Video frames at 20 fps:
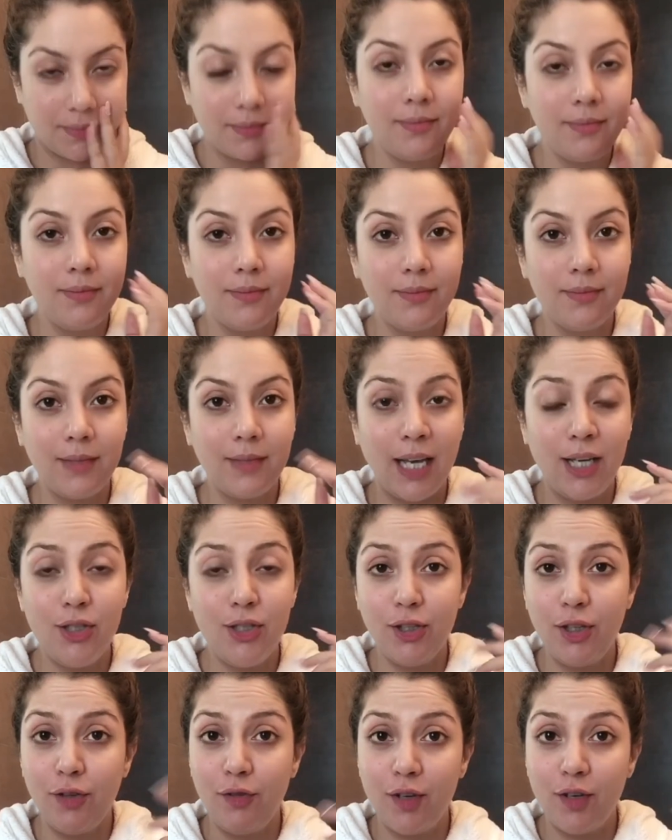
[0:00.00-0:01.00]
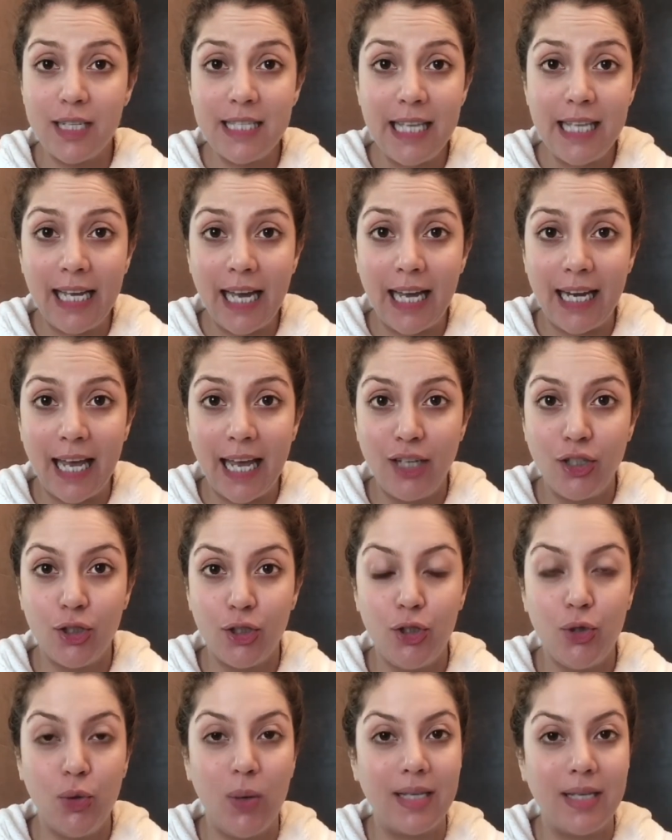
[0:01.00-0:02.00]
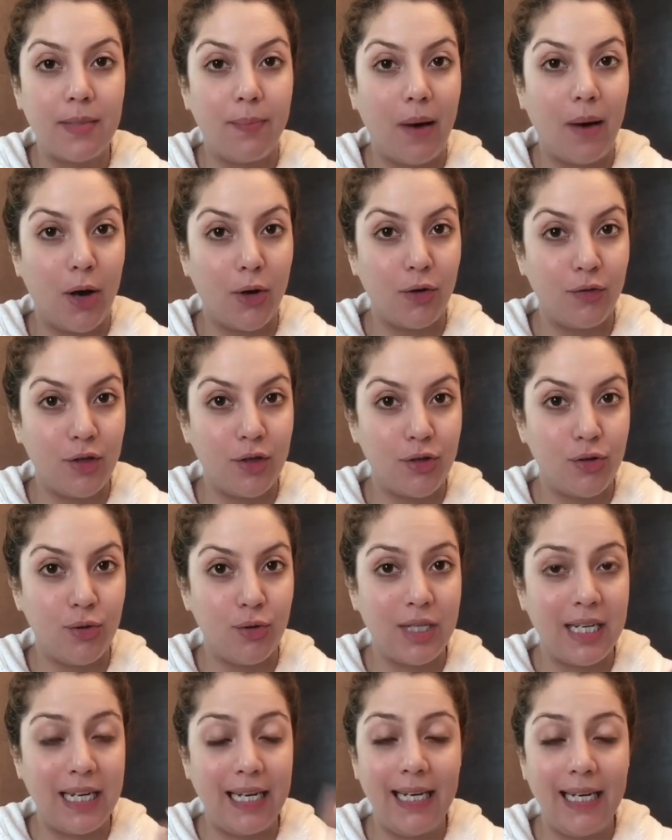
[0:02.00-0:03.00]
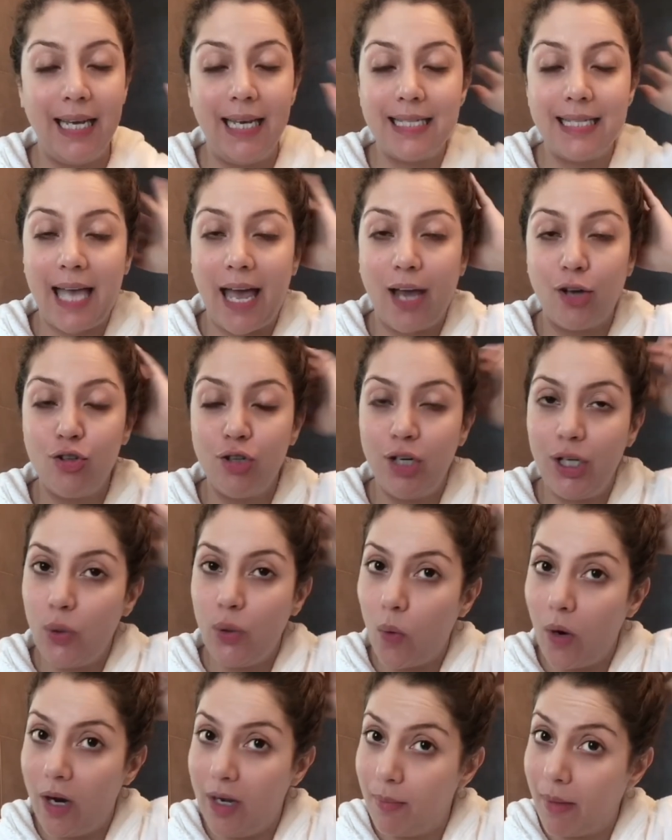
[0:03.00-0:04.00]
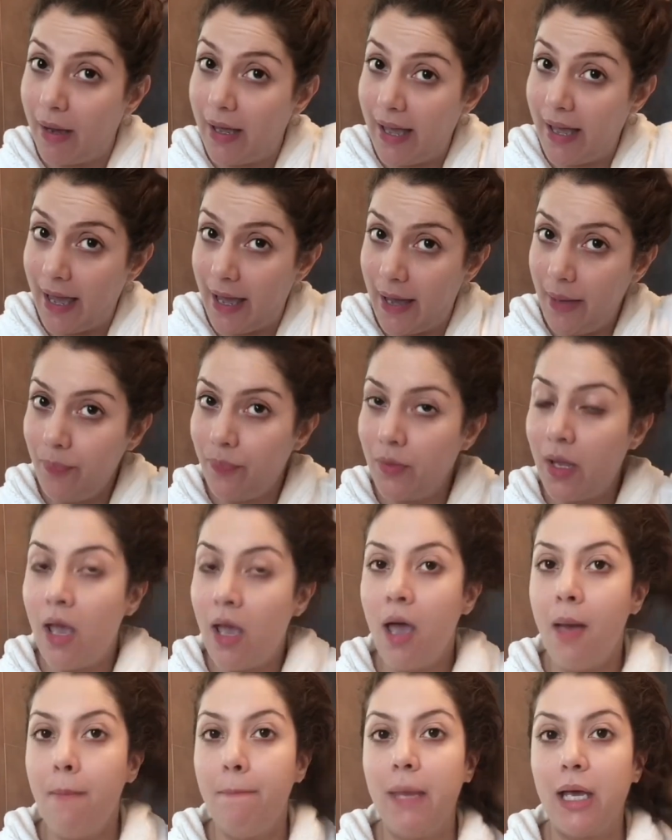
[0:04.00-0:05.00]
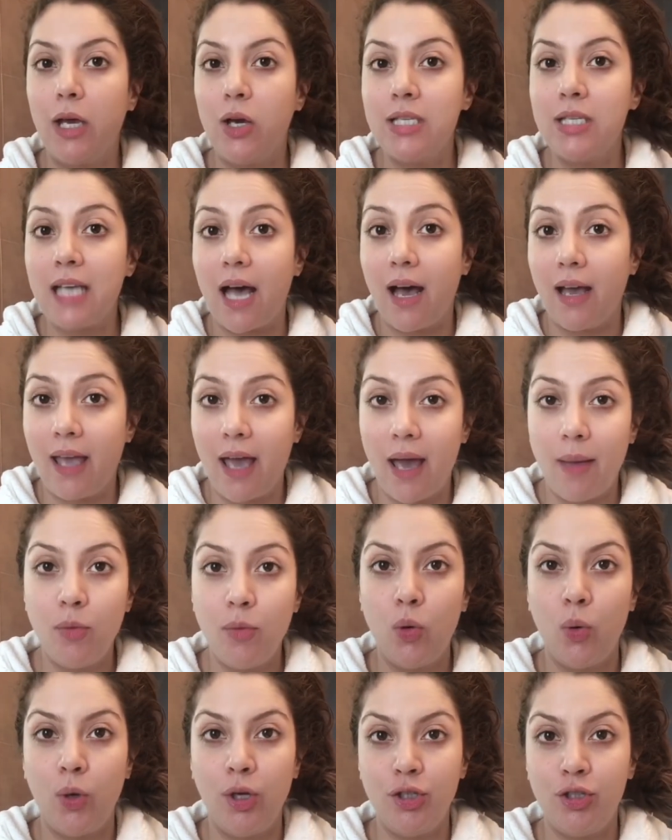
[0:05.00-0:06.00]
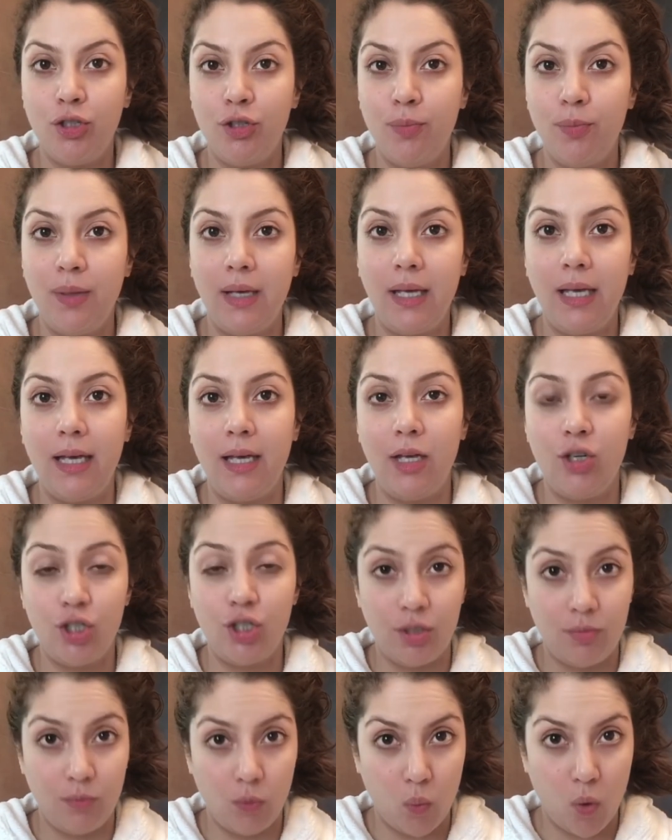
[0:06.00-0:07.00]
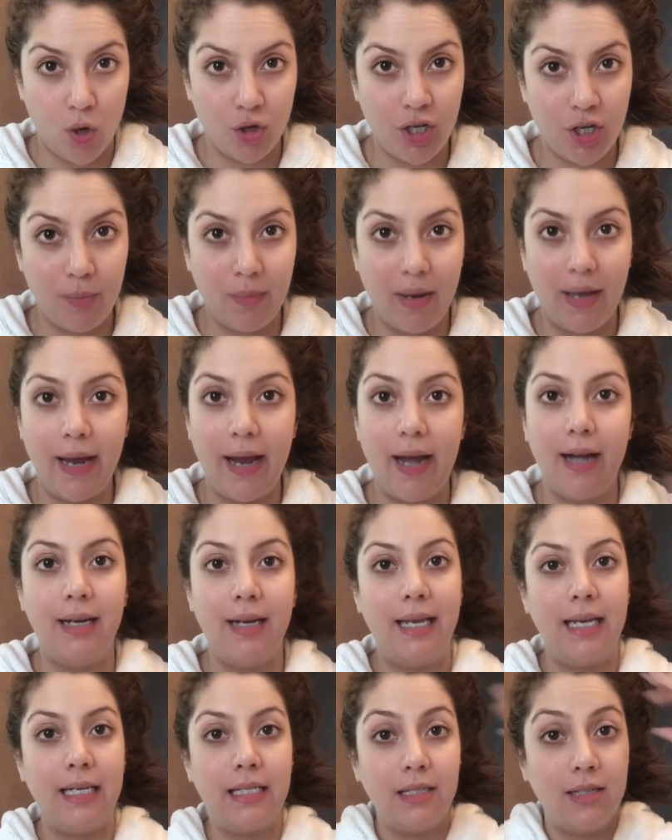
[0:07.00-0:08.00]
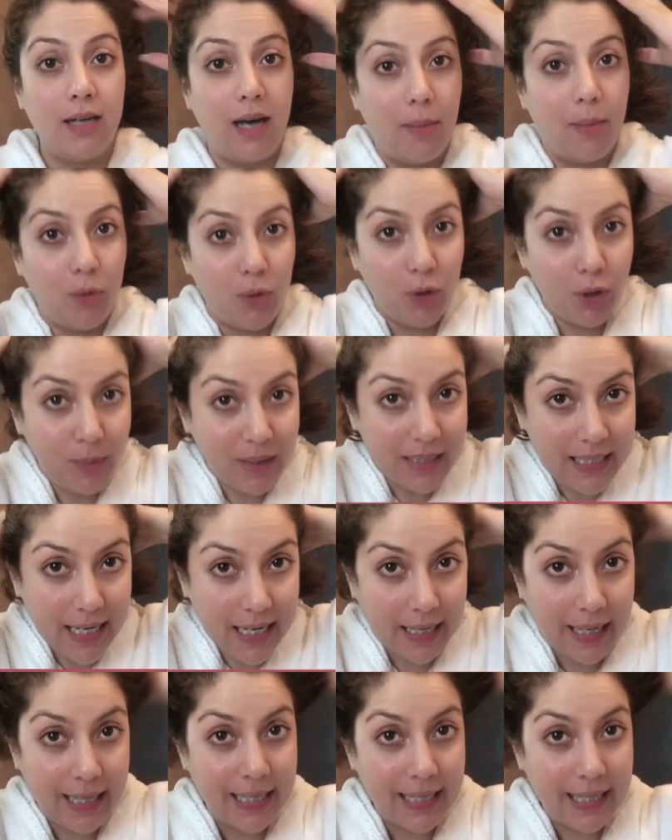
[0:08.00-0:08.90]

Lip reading: 2. So the first thing I like to do as a part of this routine is actually oil my hair, because I am going to be washing my hair later. I'm going to be taking